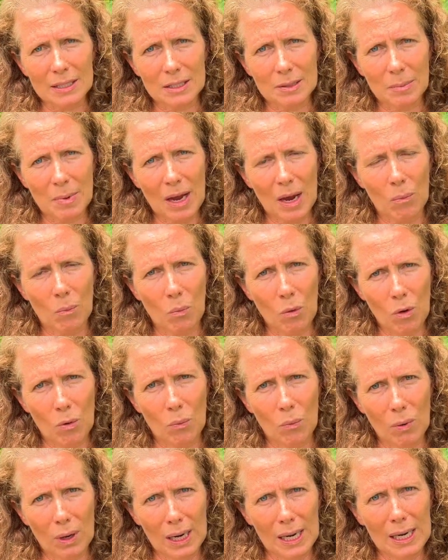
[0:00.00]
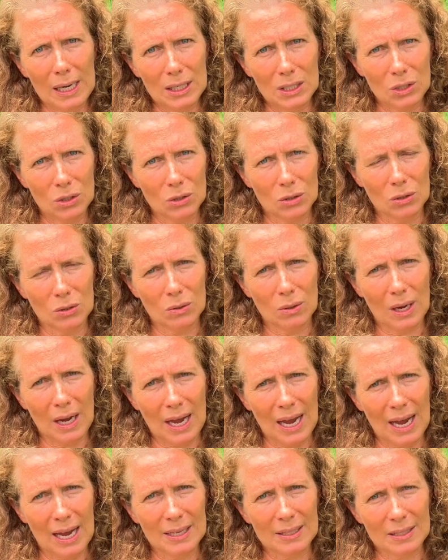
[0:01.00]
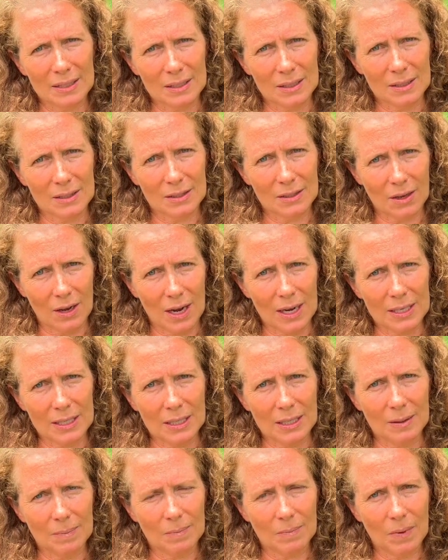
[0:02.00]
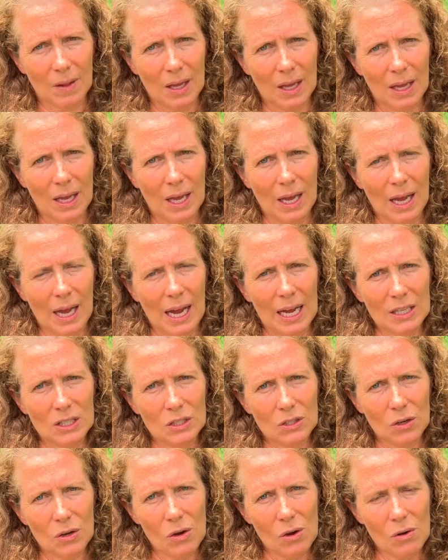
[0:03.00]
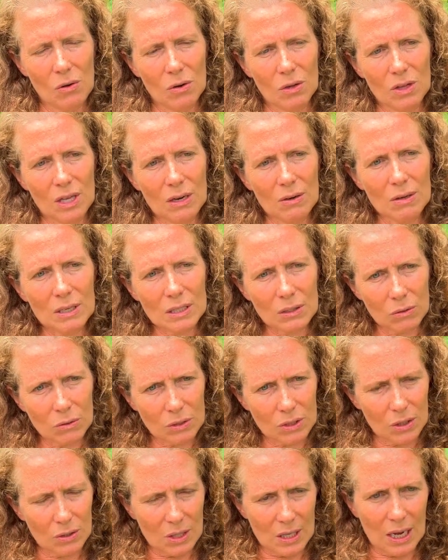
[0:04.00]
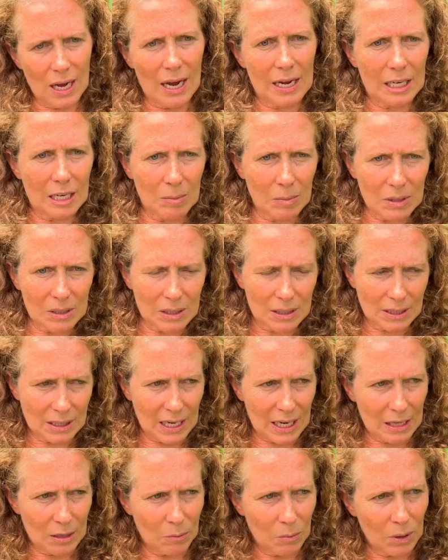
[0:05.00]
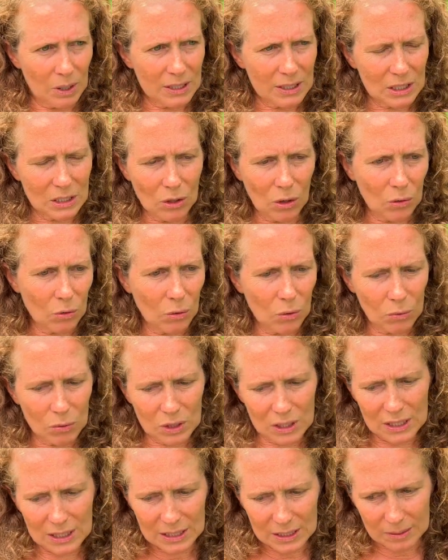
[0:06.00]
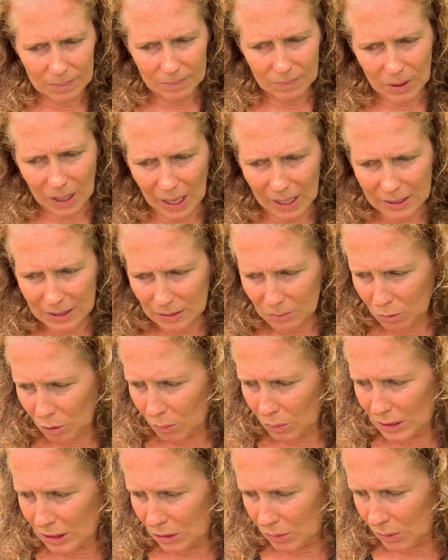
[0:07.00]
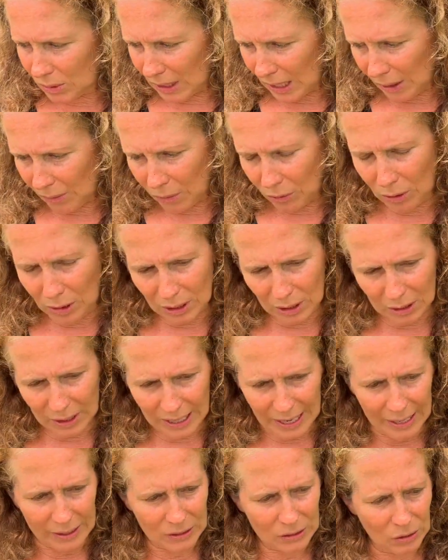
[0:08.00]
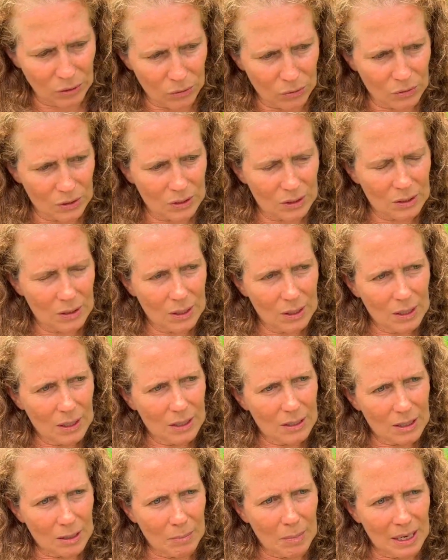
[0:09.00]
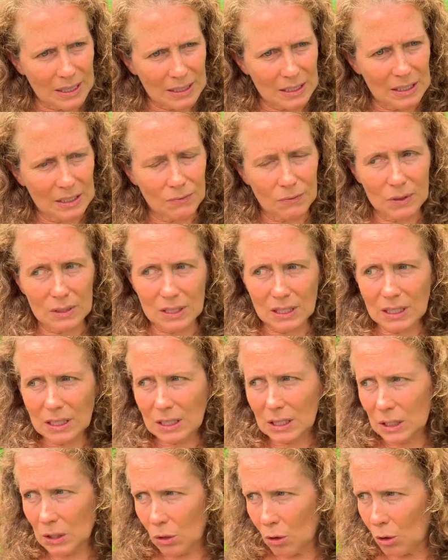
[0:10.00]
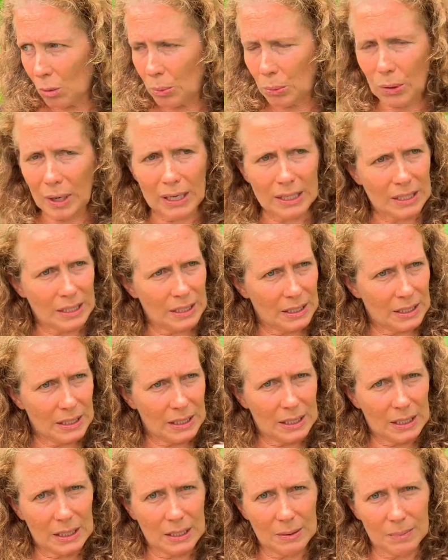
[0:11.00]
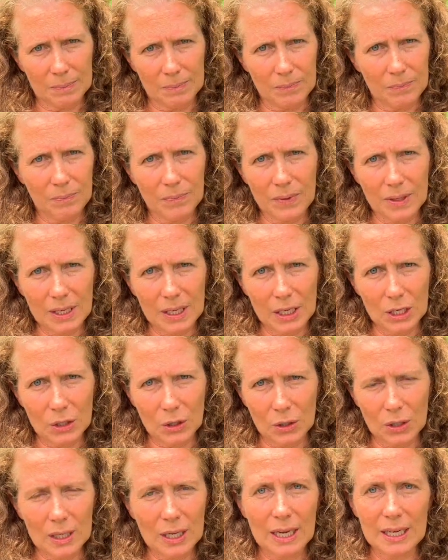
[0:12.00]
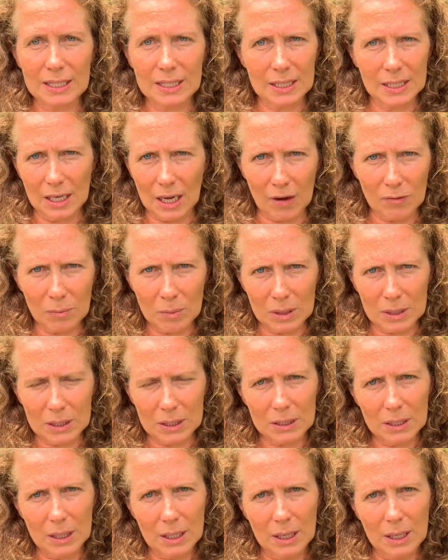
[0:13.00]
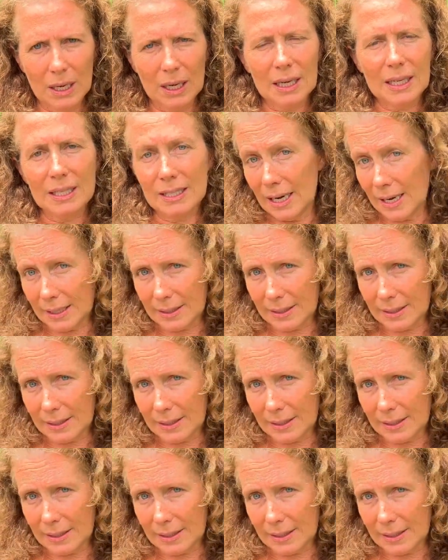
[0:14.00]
It's about what we do as a society. And so there is also the argument to say that, well, it's not all just us, what we do in our own little households, that makes a difference. It's the corporations. It's the governments.